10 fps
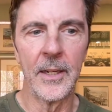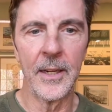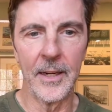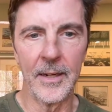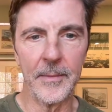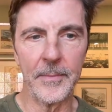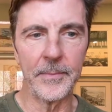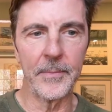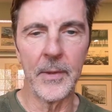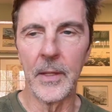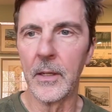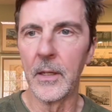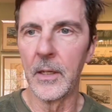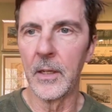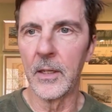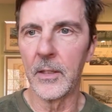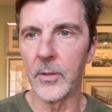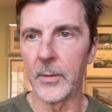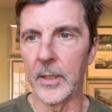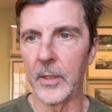Um,
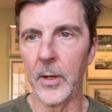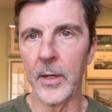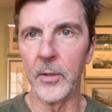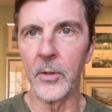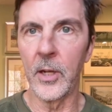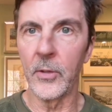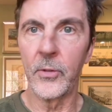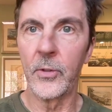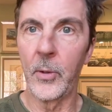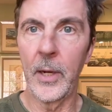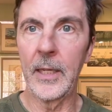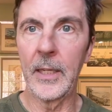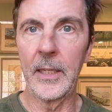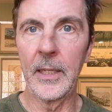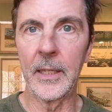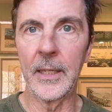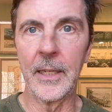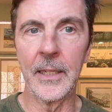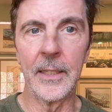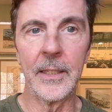so I'm going to go ahead and toss 280E in
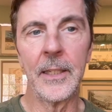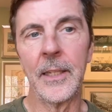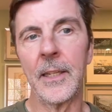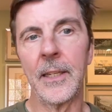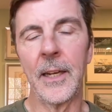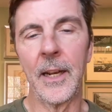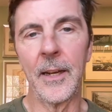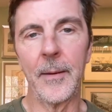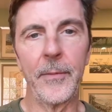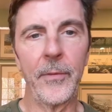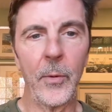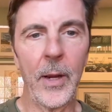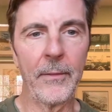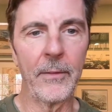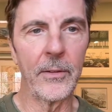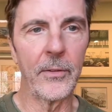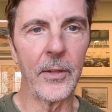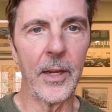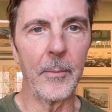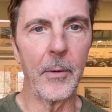again. Um, if you haven't,
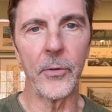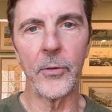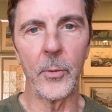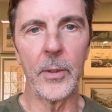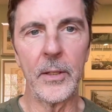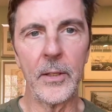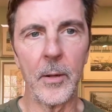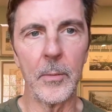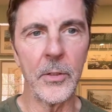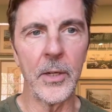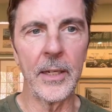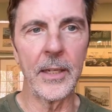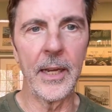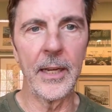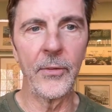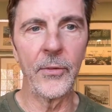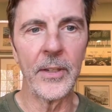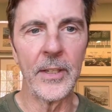um, also read the Harborside case